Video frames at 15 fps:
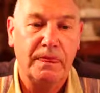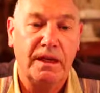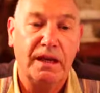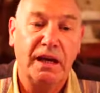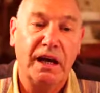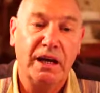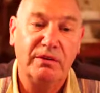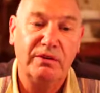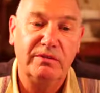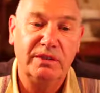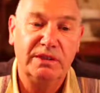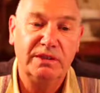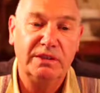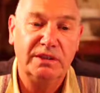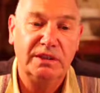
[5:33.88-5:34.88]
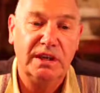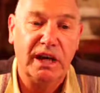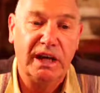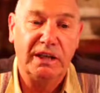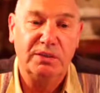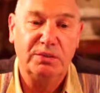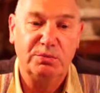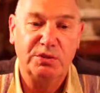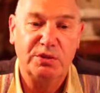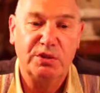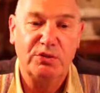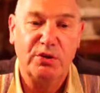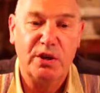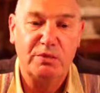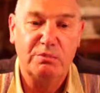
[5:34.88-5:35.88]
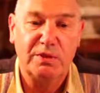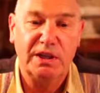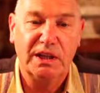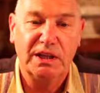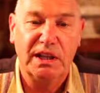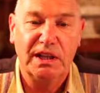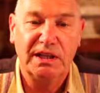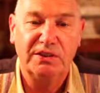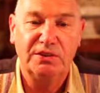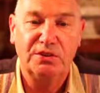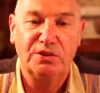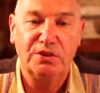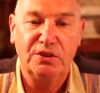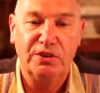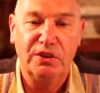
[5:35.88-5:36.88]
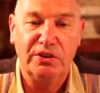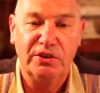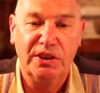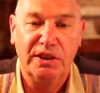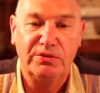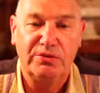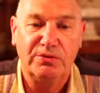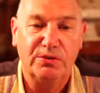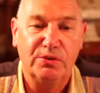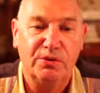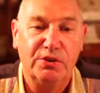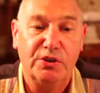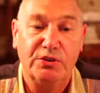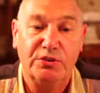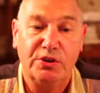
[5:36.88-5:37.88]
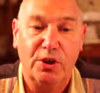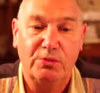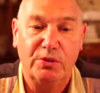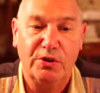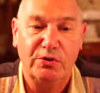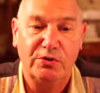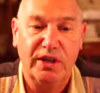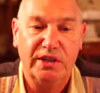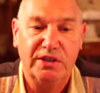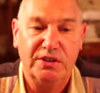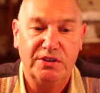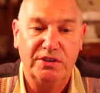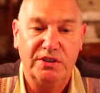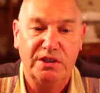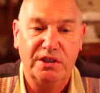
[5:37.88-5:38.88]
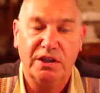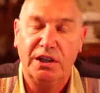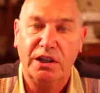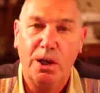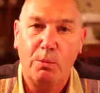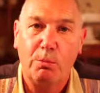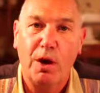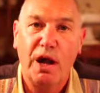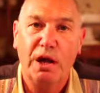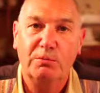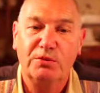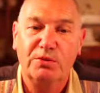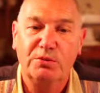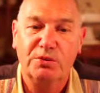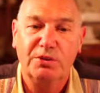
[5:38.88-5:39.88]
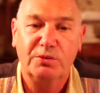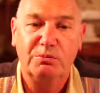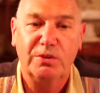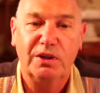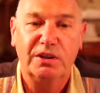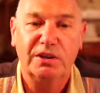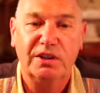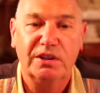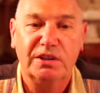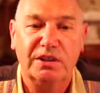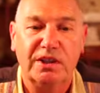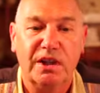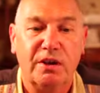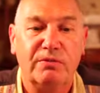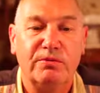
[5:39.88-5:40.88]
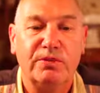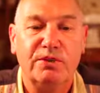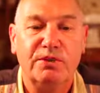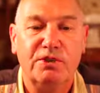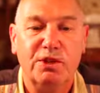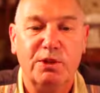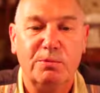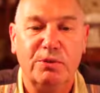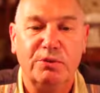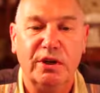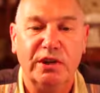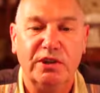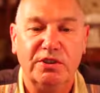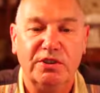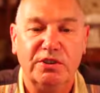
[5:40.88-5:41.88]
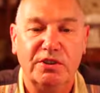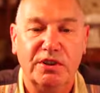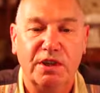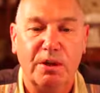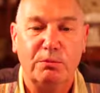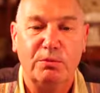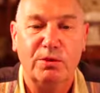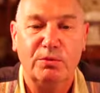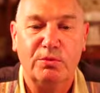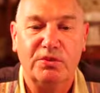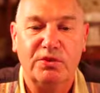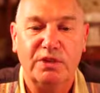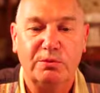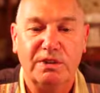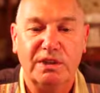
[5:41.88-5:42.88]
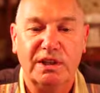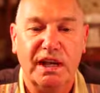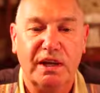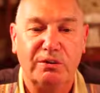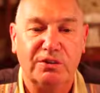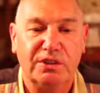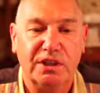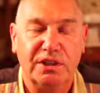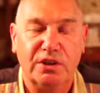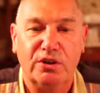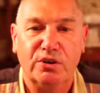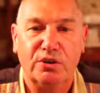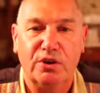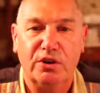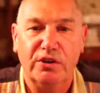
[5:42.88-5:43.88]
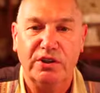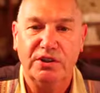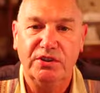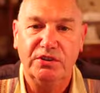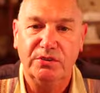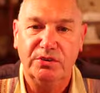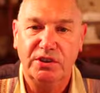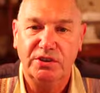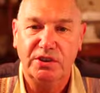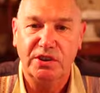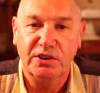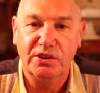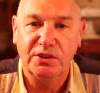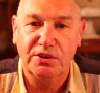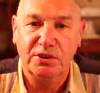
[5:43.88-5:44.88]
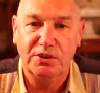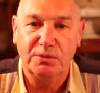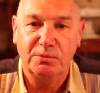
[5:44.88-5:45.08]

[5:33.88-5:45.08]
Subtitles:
However, as there was a growing middle class who could not yet afford the top of the range, perhaps there was a market for a cheaper range but with similar Celtic or other new designs.